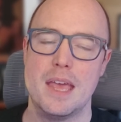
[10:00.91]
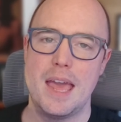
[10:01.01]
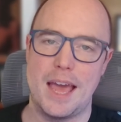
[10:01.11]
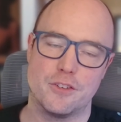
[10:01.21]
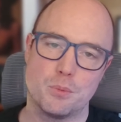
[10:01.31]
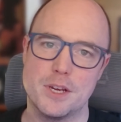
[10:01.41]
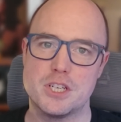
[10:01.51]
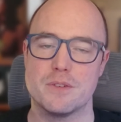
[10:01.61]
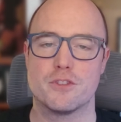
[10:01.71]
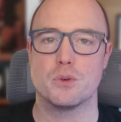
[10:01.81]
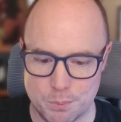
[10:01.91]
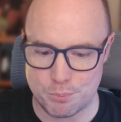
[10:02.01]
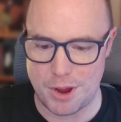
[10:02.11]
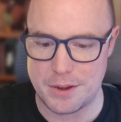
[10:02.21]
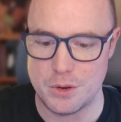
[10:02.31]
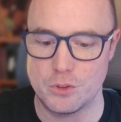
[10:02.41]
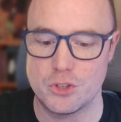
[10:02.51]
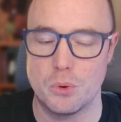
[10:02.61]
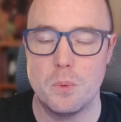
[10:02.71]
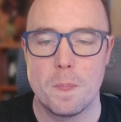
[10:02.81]
And switching to a brand new
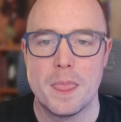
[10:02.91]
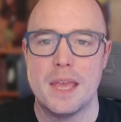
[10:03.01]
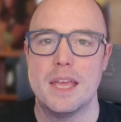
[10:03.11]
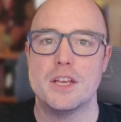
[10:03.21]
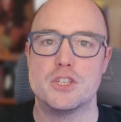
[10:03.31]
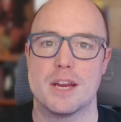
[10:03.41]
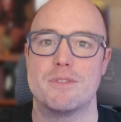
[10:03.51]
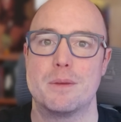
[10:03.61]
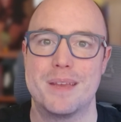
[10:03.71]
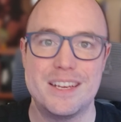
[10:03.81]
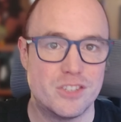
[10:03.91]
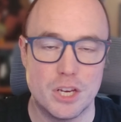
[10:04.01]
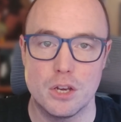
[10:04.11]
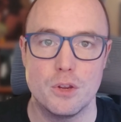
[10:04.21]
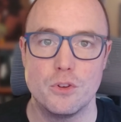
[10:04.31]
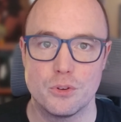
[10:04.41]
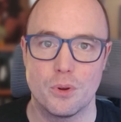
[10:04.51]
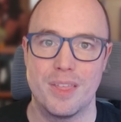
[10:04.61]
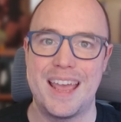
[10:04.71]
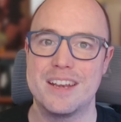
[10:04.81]
tool generally means you lose all of
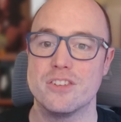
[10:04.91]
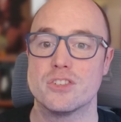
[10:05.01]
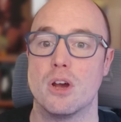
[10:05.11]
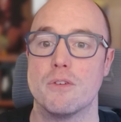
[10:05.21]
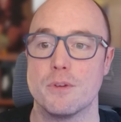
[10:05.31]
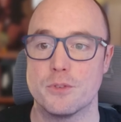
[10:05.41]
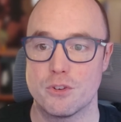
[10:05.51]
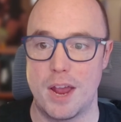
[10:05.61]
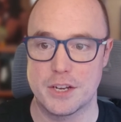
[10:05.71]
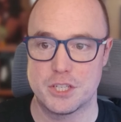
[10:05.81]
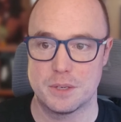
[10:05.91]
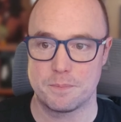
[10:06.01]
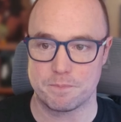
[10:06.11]
that and you start from scratch.